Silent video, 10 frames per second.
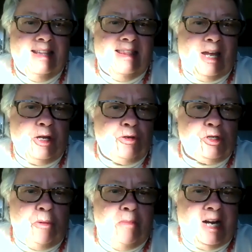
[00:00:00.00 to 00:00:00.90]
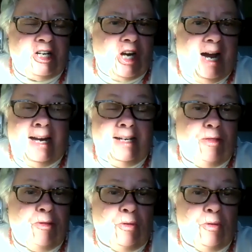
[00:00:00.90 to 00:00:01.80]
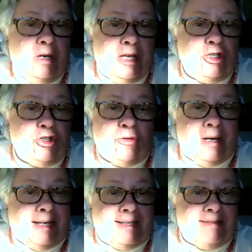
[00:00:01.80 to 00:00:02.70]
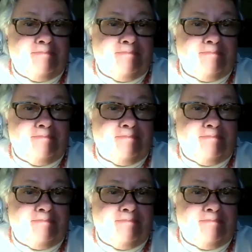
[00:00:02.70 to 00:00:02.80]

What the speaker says: thank you so much. I thoroughly enjoyed it.